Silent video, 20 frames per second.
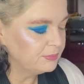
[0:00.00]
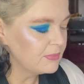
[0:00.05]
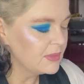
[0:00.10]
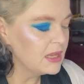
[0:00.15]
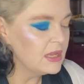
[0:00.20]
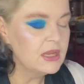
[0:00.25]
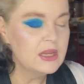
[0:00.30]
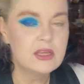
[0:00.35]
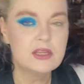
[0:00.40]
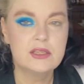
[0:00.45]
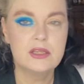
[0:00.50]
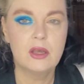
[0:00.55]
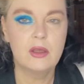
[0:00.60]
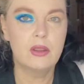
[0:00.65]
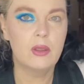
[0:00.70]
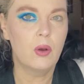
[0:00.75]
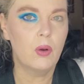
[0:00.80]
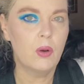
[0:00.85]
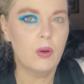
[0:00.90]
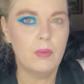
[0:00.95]
So the
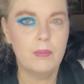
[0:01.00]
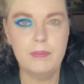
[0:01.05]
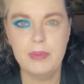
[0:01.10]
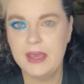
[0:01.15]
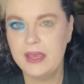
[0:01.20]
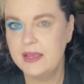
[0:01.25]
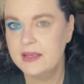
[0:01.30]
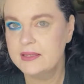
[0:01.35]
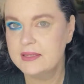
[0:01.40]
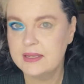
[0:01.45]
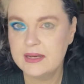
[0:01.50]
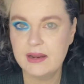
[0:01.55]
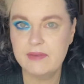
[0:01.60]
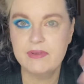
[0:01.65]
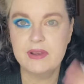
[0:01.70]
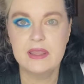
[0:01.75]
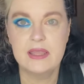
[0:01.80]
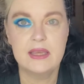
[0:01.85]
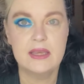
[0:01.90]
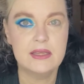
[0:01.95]
whole base and
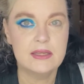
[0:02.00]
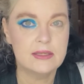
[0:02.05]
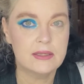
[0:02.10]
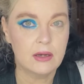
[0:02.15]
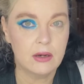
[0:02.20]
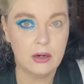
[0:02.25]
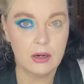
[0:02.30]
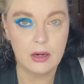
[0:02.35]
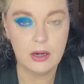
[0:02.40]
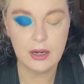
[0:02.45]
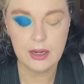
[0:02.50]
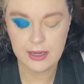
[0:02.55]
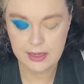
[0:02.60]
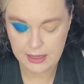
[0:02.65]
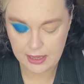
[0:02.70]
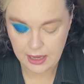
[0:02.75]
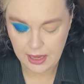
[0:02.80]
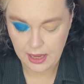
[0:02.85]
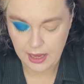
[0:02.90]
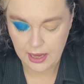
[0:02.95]
everything is on.
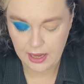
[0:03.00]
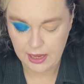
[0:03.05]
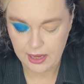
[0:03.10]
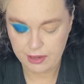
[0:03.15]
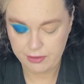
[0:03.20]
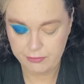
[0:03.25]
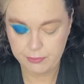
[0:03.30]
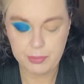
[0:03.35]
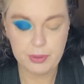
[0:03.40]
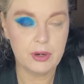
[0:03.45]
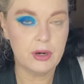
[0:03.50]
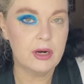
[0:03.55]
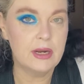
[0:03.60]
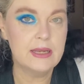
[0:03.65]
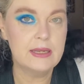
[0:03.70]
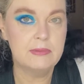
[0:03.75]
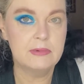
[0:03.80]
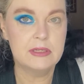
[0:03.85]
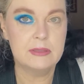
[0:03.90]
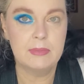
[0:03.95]
I've primed
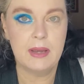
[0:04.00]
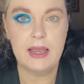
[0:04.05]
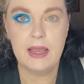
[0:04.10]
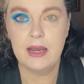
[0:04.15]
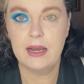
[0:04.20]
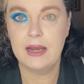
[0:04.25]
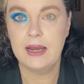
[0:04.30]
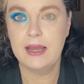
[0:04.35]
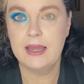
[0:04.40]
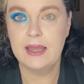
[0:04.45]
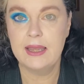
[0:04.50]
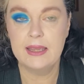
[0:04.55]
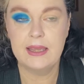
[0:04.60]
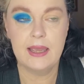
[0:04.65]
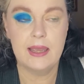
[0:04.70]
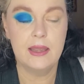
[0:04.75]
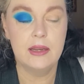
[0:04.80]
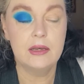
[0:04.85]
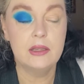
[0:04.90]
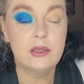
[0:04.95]
my eye, again
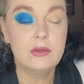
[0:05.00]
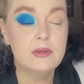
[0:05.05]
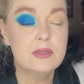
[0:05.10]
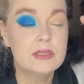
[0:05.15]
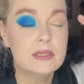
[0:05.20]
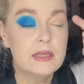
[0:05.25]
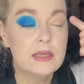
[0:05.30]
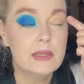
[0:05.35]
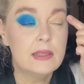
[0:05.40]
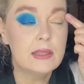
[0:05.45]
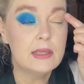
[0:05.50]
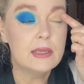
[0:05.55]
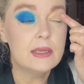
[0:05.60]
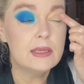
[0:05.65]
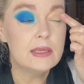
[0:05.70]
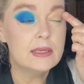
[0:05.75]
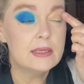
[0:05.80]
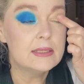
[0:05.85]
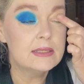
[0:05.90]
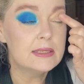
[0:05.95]
using the
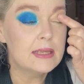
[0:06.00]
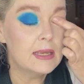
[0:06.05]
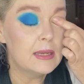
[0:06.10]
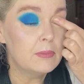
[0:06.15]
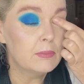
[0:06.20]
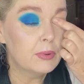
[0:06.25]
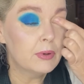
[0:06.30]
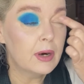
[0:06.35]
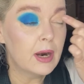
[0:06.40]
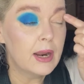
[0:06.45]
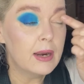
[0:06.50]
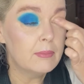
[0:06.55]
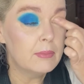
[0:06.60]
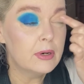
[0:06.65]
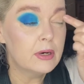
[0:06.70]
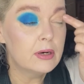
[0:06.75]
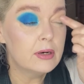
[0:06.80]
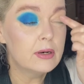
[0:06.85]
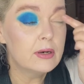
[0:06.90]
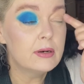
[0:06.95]
same
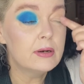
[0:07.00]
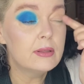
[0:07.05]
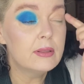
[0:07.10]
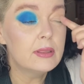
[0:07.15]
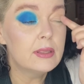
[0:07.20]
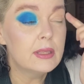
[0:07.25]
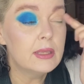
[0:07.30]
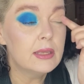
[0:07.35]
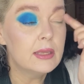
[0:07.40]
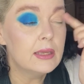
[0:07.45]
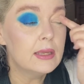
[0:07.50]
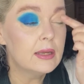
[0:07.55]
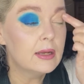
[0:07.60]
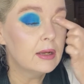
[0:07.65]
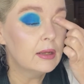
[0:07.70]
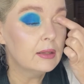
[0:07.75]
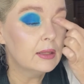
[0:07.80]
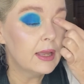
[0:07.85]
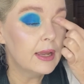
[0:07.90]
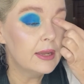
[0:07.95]
primer, the
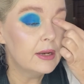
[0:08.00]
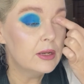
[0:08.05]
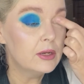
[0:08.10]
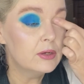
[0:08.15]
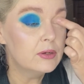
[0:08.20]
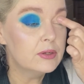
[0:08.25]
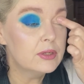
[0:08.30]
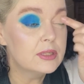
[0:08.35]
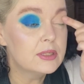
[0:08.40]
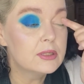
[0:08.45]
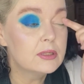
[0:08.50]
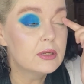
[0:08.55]
Kaleidos.